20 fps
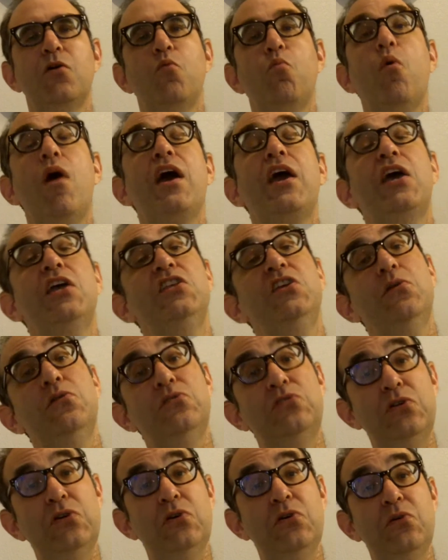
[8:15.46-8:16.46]
what can you
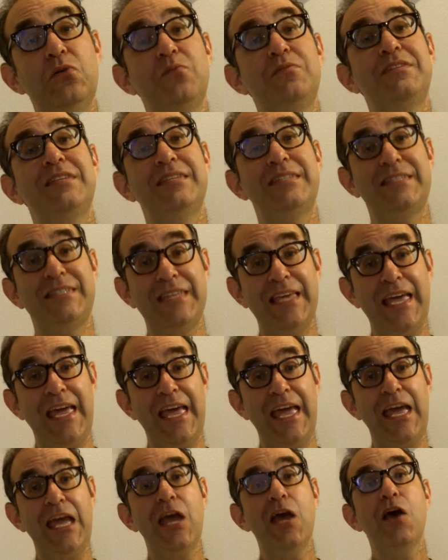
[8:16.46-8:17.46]
do to
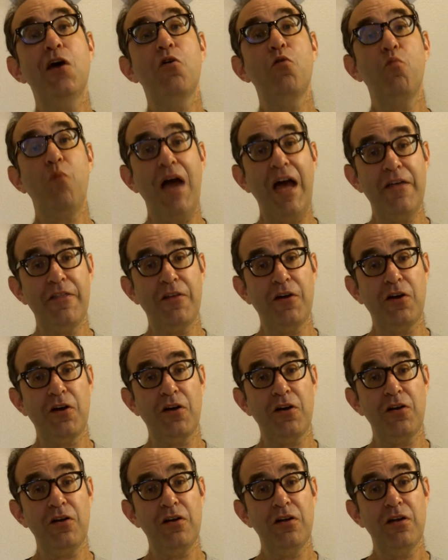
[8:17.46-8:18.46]
see
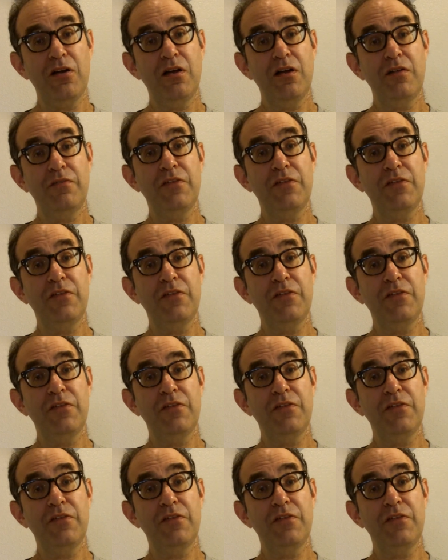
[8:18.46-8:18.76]
whether